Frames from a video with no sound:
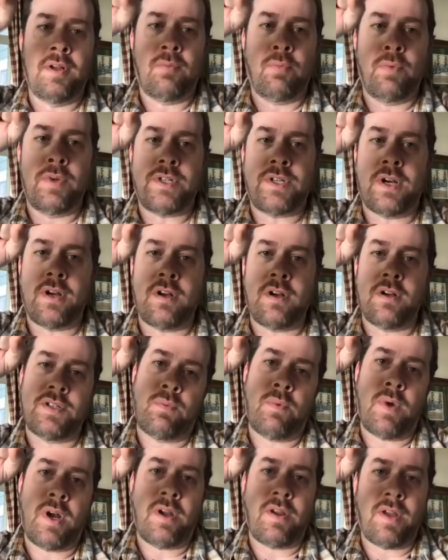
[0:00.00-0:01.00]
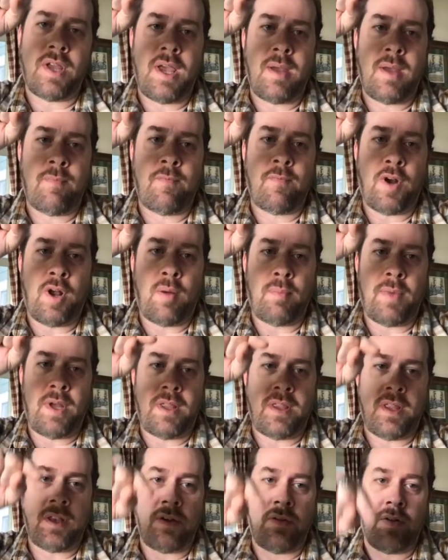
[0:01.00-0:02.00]
return to where you came from,
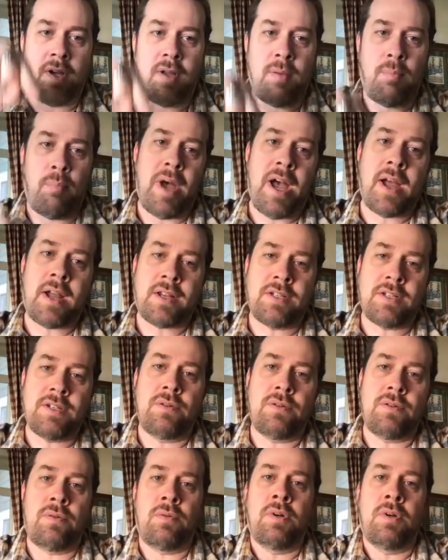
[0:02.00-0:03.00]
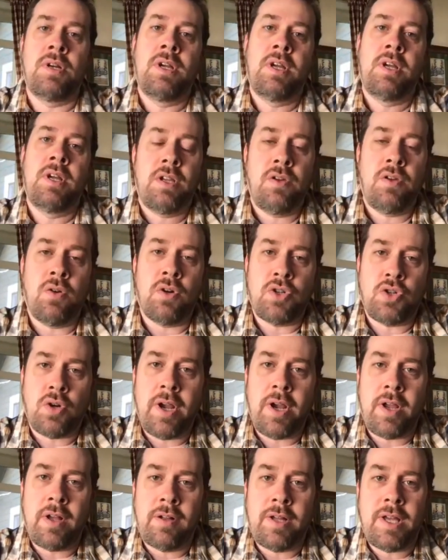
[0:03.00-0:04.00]
and then you head back to your
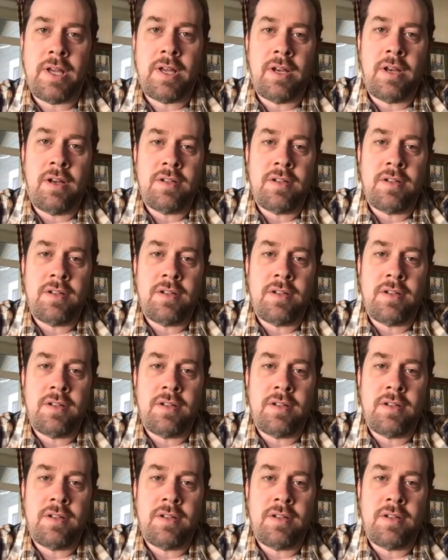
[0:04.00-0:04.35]
trailhead.